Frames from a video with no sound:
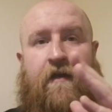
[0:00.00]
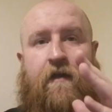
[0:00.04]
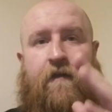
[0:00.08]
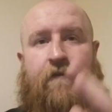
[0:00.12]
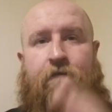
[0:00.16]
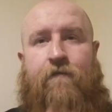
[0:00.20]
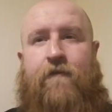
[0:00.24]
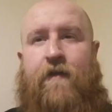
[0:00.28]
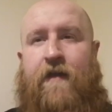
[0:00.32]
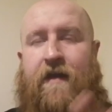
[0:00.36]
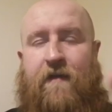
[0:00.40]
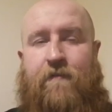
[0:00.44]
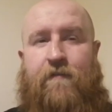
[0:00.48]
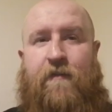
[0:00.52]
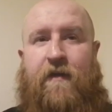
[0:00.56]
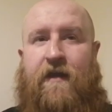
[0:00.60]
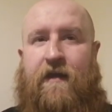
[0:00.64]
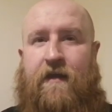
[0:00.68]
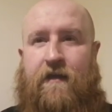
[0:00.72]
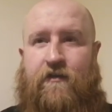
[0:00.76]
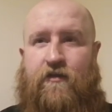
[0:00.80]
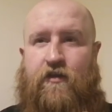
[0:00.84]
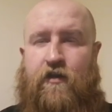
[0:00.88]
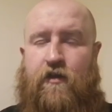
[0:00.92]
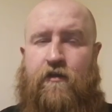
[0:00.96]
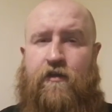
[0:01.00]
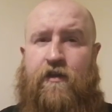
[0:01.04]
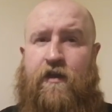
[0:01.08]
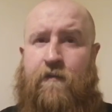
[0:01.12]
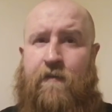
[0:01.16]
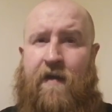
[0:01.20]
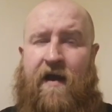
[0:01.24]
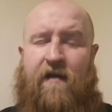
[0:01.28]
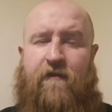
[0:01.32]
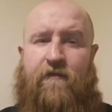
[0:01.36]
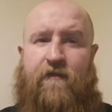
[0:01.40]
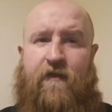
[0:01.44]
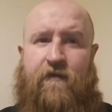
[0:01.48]
VPs, you
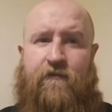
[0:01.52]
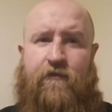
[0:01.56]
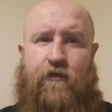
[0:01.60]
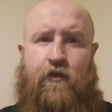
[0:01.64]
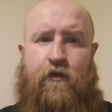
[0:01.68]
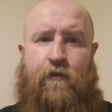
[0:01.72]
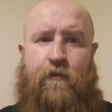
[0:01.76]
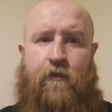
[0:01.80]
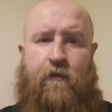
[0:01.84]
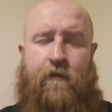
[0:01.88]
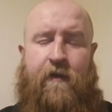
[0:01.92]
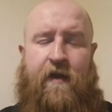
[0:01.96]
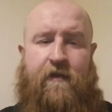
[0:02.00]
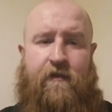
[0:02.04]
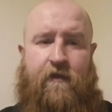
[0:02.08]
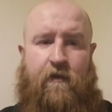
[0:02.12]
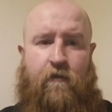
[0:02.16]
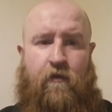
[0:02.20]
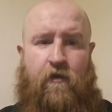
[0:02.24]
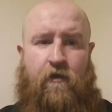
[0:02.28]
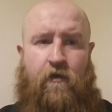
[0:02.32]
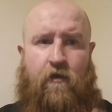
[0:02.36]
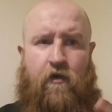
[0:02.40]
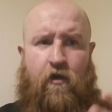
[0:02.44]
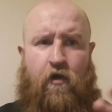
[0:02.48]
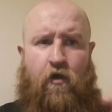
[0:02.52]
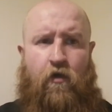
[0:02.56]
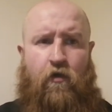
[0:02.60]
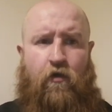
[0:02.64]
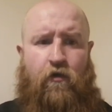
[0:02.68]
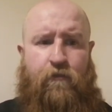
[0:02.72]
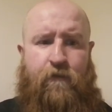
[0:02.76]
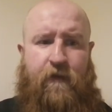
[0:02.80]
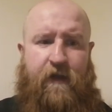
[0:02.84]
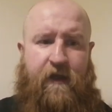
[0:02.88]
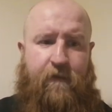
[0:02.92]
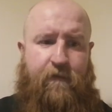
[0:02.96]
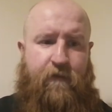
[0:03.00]
might think vulnerable, you might think, well,
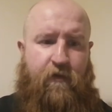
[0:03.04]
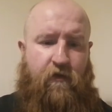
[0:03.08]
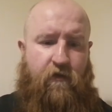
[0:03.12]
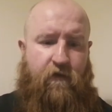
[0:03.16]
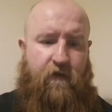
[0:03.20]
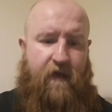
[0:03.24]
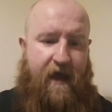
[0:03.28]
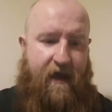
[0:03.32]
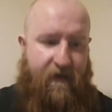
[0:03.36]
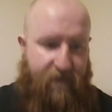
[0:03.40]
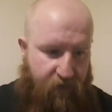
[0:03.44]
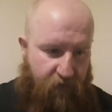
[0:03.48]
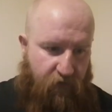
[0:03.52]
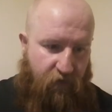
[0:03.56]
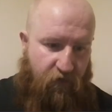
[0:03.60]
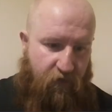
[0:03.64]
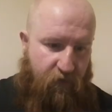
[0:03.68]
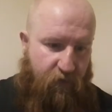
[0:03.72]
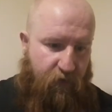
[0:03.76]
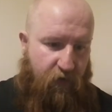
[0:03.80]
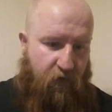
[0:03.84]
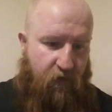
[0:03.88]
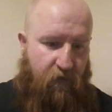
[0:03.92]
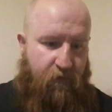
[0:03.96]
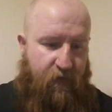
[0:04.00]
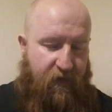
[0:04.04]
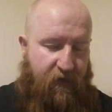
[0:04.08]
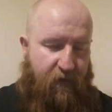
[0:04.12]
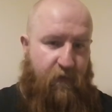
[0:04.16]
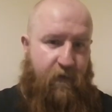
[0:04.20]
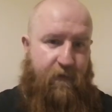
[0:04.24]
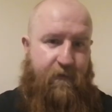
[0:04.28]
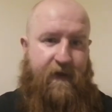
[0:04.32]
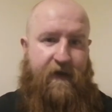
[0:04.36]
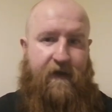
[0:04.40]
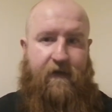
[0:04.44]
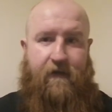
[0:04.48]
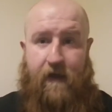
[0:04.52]
old people, they're vulnerable. People
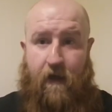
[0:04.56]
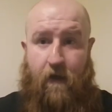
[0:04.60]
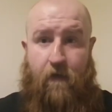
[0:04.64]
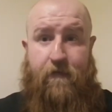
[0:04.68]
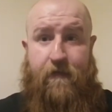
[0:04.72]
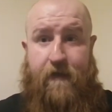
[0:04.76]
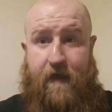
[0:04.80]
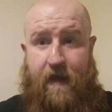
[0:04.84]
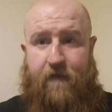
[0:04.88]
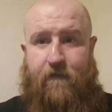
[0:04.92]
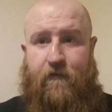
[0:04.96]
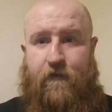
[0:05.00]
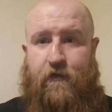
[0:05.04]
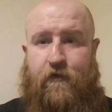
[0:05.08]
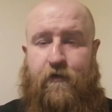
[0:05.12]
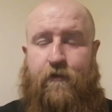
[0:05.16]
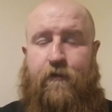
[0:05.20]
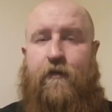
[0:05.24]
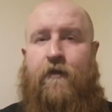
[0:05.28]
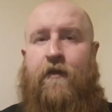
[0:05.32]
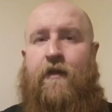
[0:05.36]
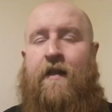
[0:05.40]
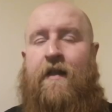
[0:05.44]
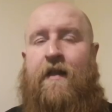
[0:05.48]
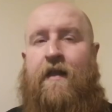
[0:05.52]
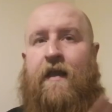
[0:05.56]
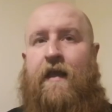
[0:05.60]
with mental health, they're vulnerable.